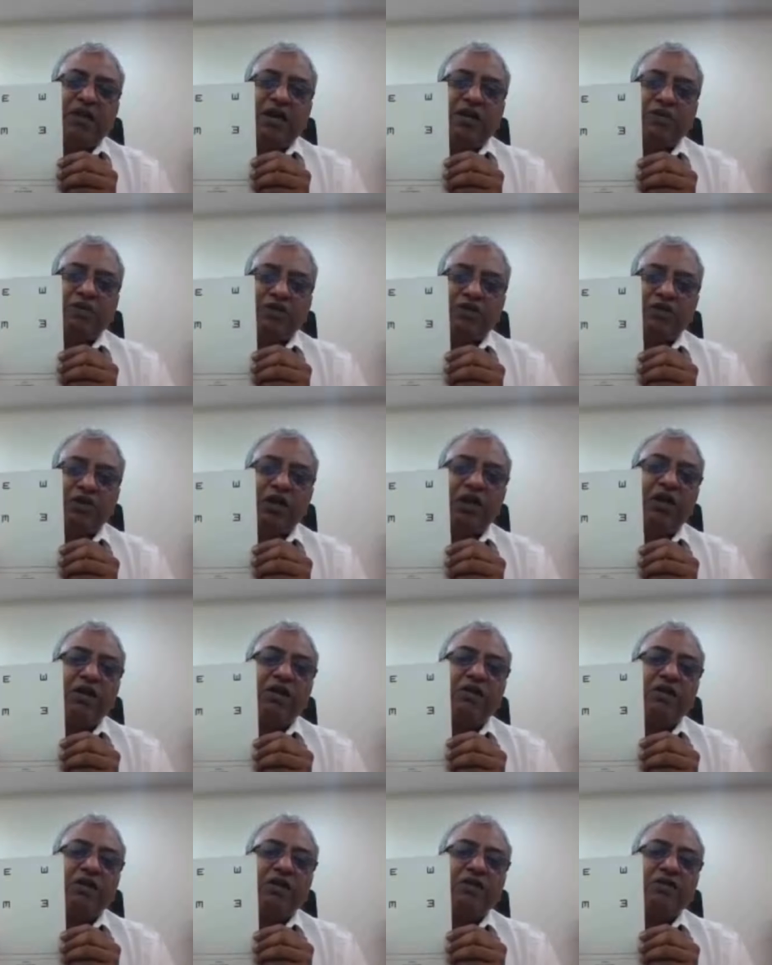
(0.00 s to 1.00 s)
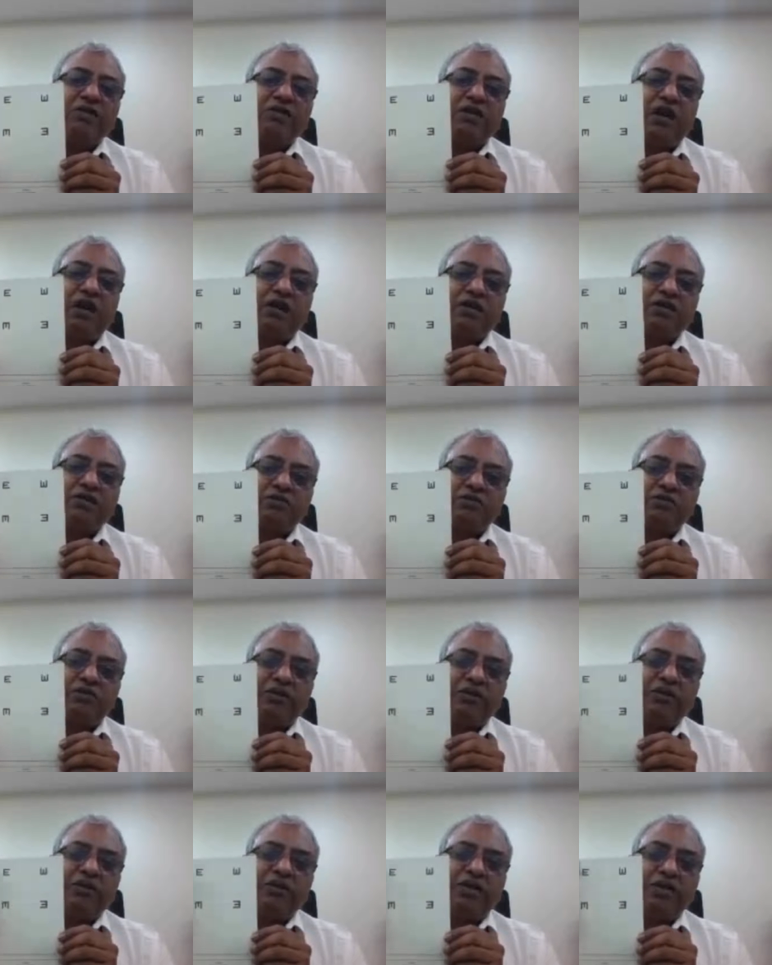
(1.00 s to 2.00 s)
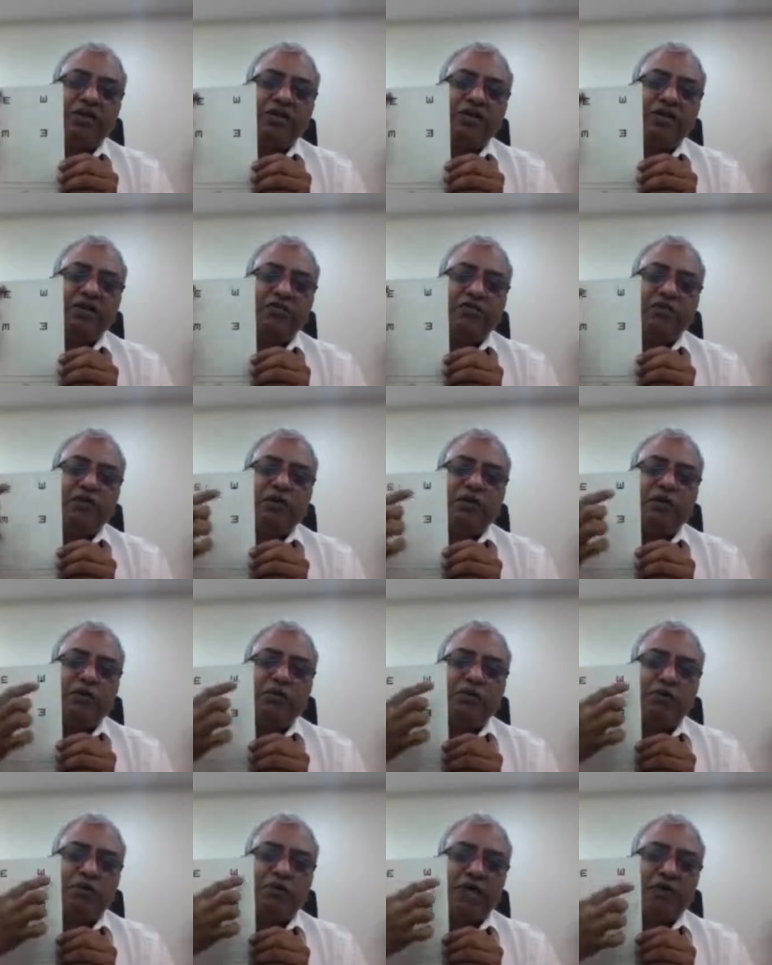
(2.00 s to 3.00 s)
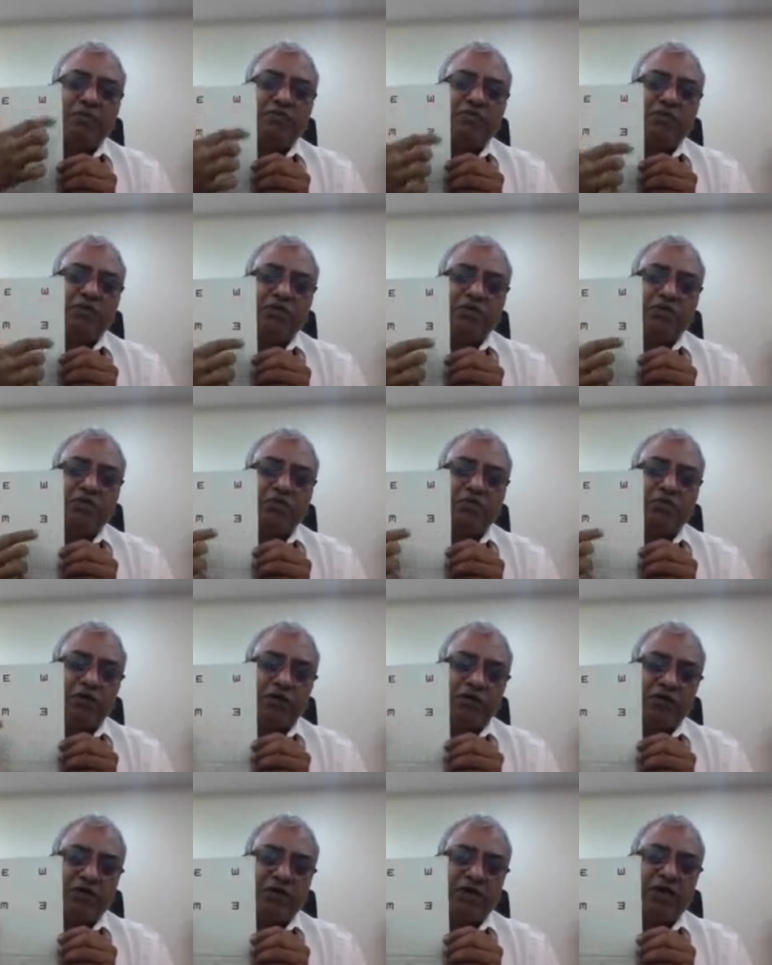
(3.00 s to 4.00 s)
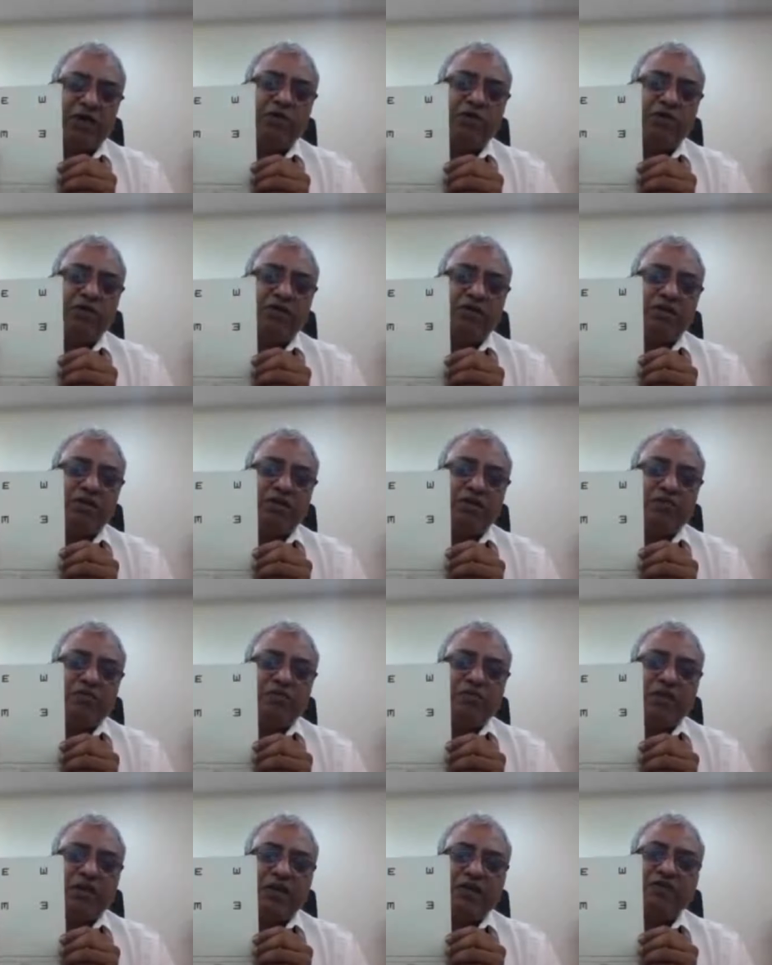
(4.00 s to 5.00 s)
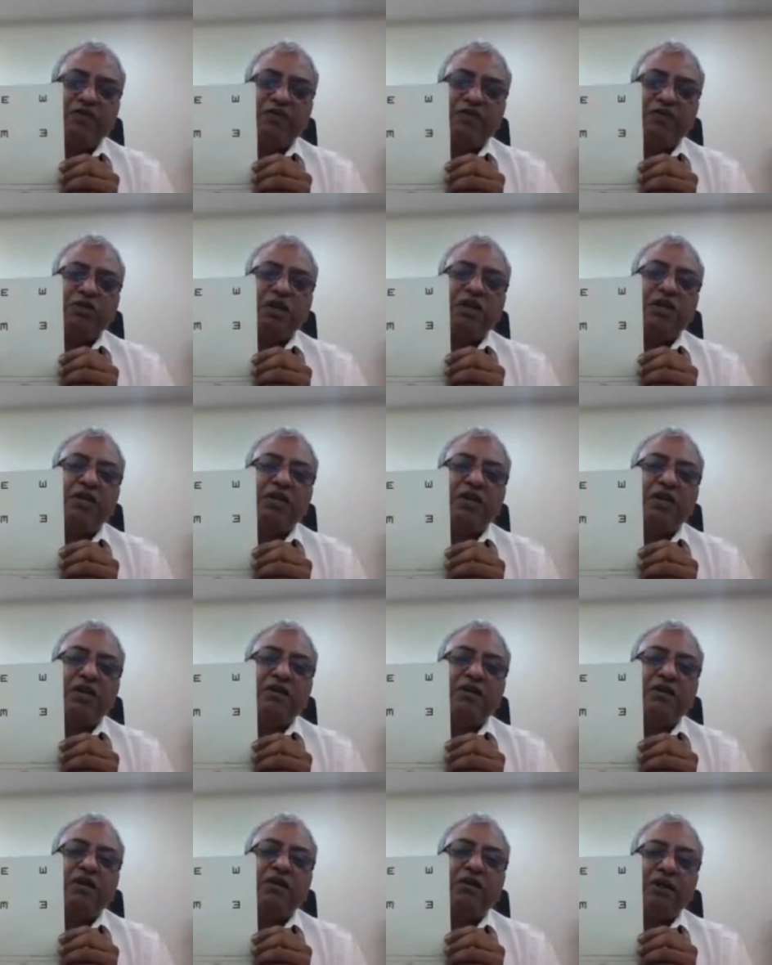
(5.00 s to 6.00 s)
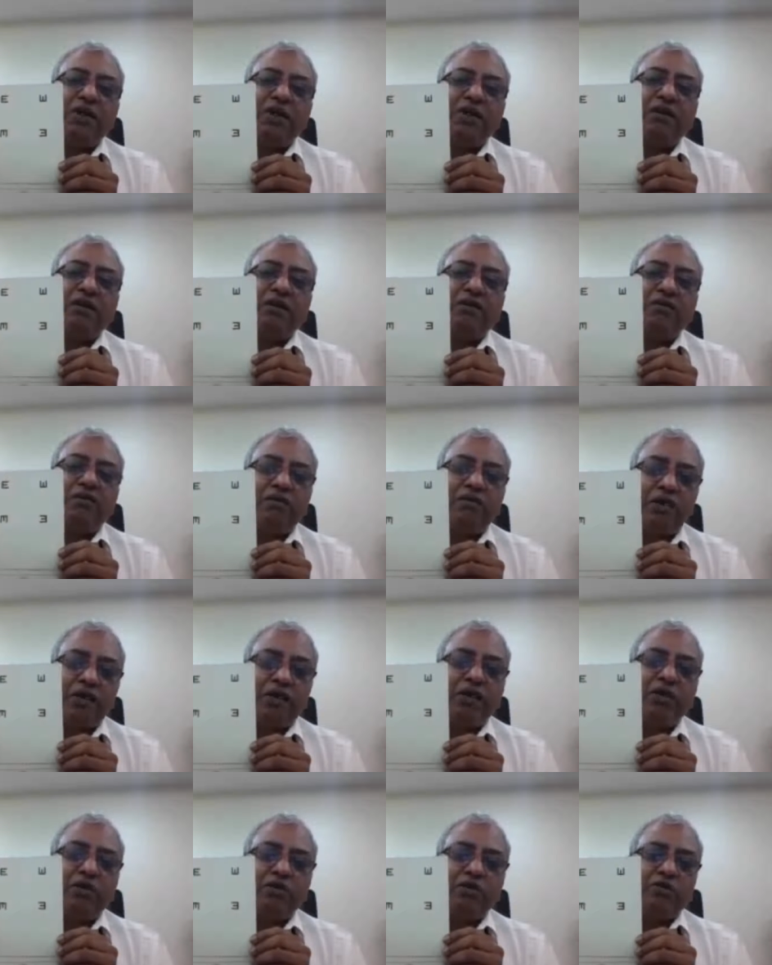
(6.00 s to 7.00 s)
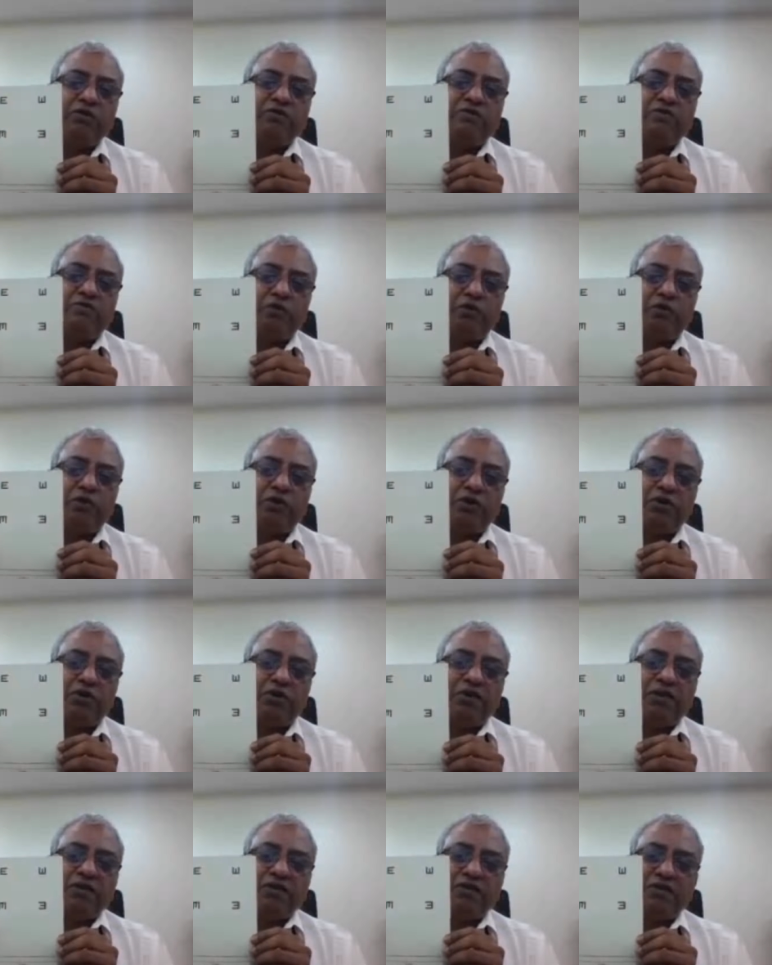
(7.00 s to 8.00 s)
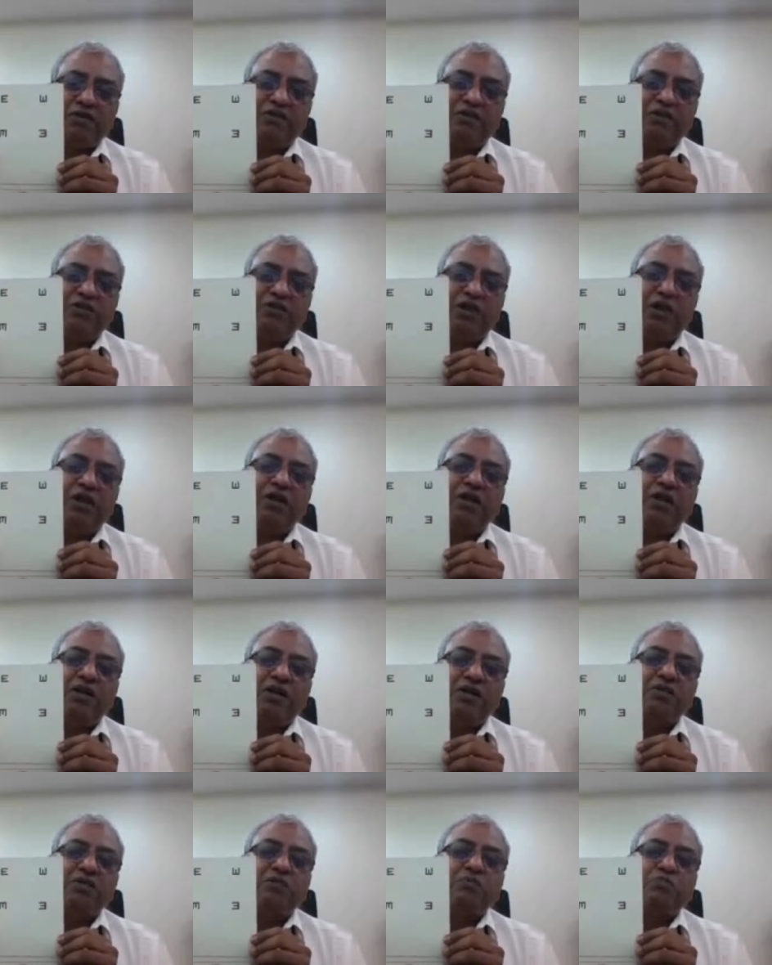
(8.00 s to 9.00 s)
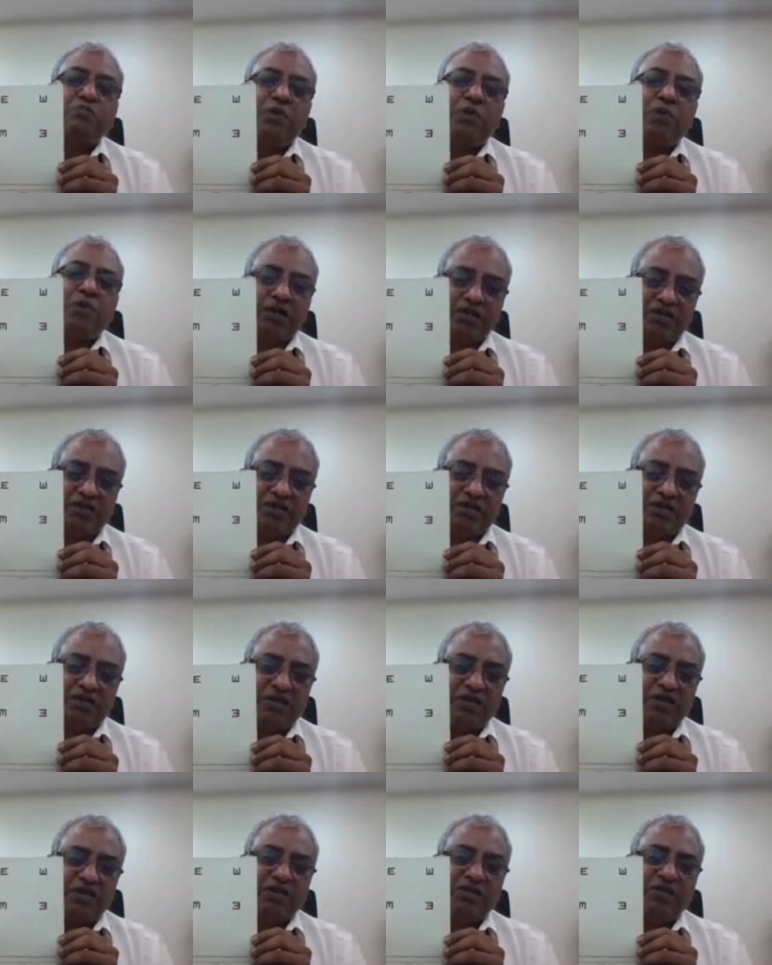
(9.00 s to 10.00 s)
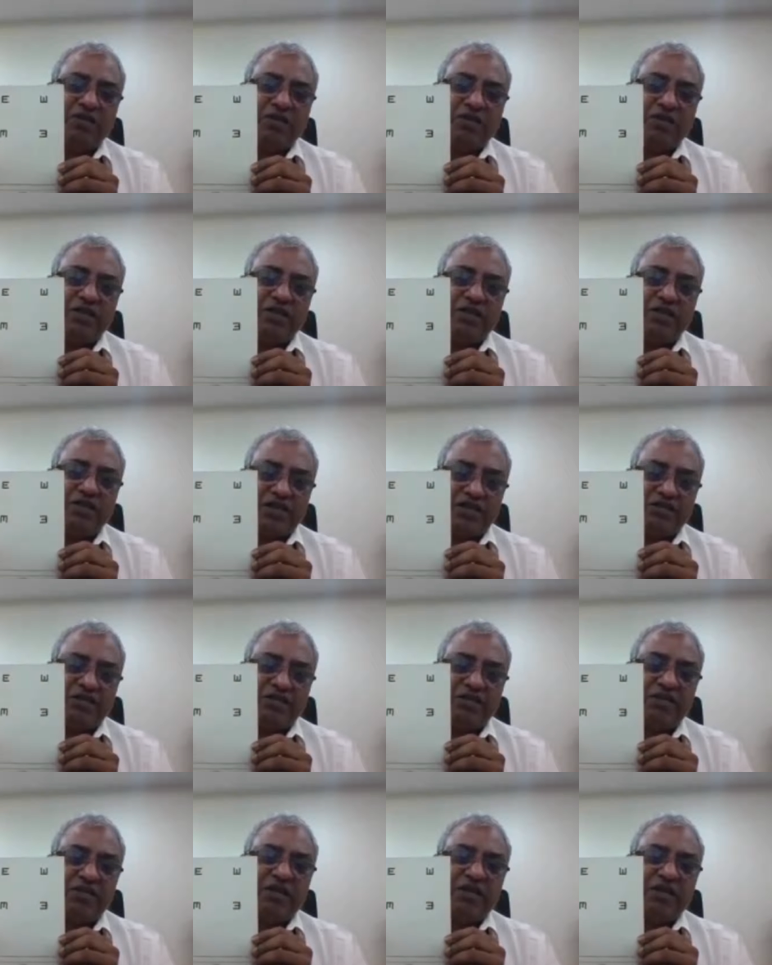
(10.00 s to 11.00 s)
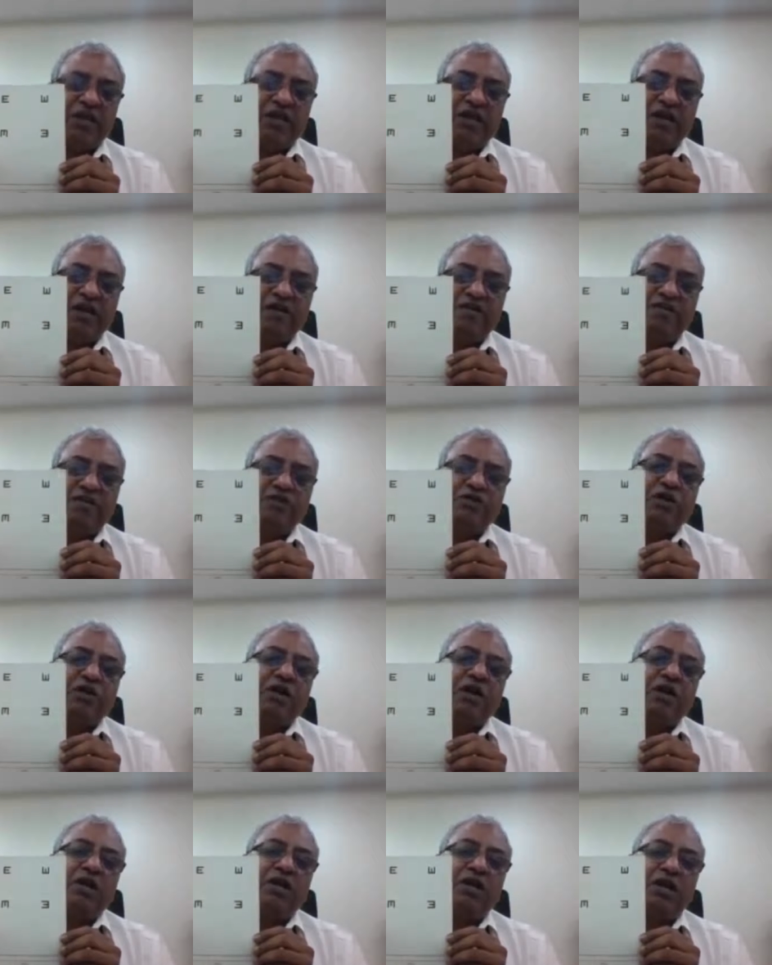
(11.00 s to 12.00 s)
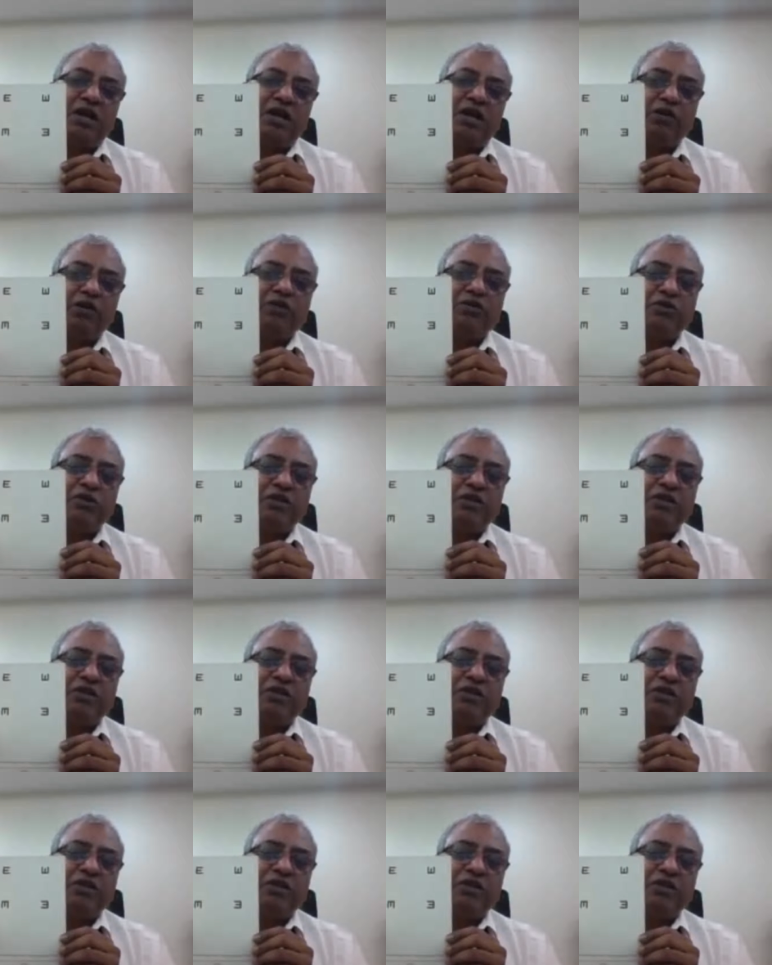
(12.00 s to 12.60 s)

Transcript: and the child is asked to read each of the optotypes which is pointed out. If the child can read 3 out of the 4, then the child is passed on the screening test. And if the child cannot